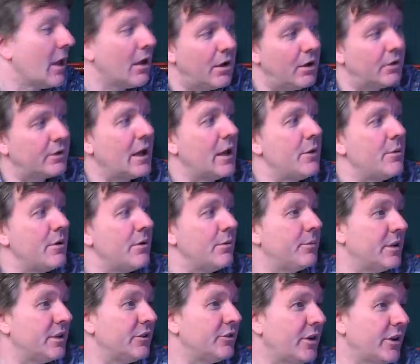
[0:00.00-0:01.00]
Okay, it would
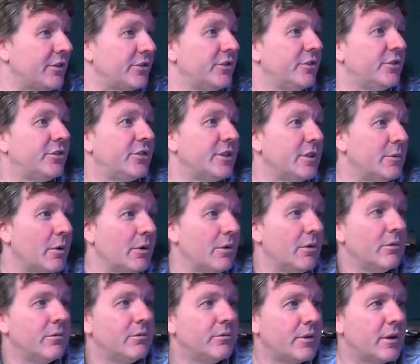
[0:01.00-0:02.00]
be interesting to see what
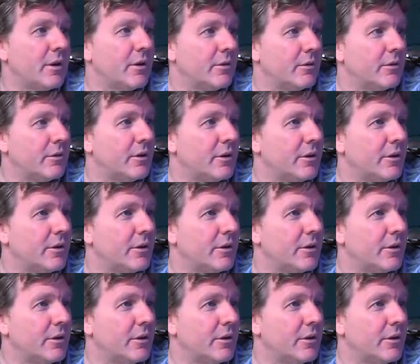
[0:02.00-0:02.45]
uh,